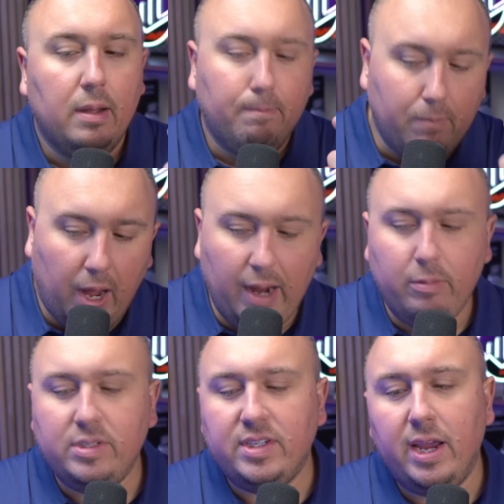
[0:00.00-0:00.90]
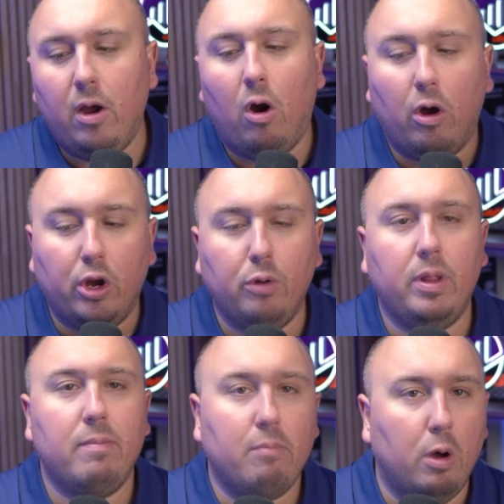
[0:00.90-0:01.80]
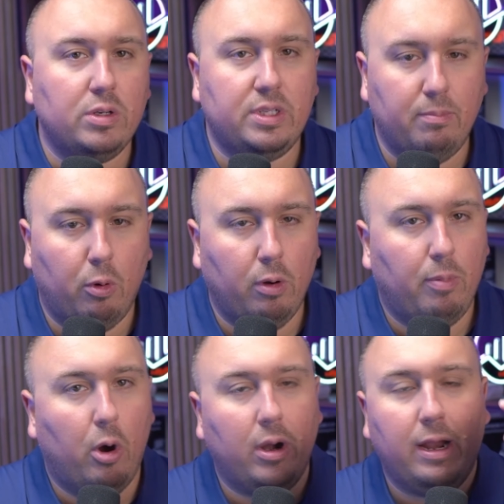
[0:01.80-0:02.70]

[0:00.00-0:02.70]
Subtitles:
I would say, arguably most important part.